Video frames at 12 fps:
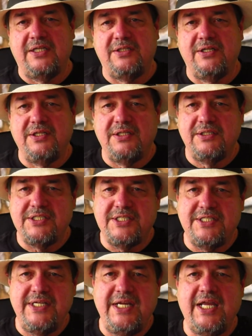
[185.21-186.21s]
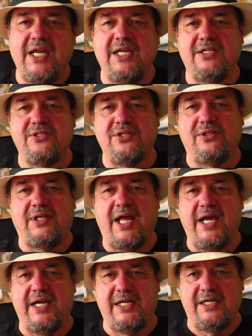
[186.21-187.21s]
and sneaking into
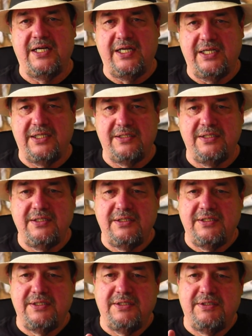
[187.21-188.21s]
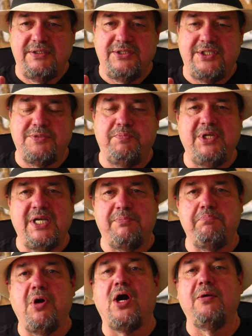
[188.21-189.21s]
line and just
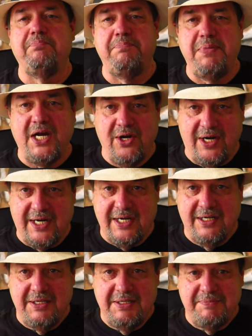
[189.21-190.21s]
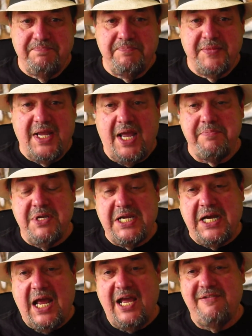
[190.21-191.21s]
being barbaric. I
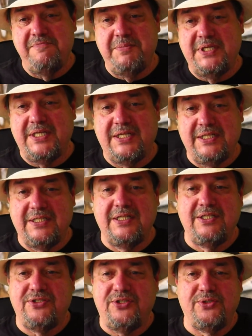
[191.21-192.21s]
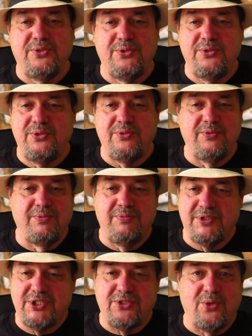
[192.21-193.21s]
mean, I've been to
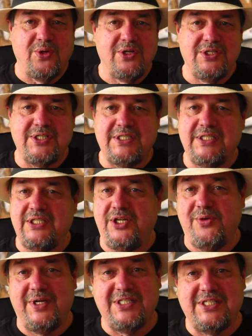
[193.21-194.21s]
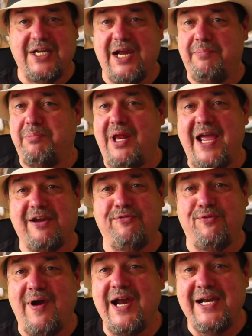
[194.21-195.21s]
stores in the USA on Black
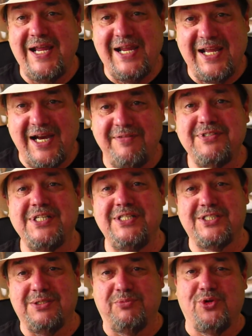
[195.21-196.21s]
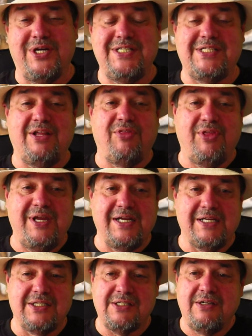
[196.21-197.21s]
Friday and I've seen some crazy
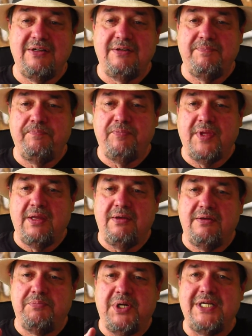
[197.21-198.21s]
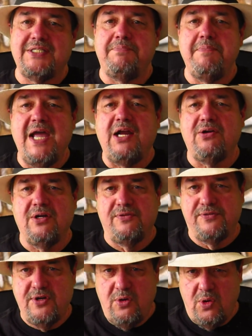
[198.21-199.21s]
things. But as a matter
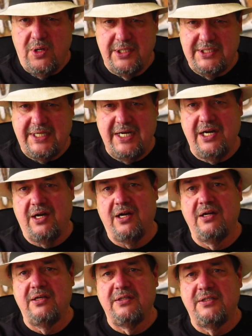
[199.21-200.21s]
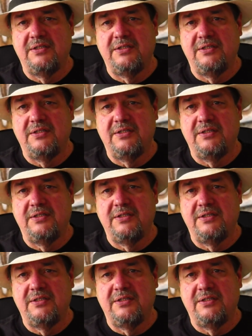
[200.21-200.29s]
of course here,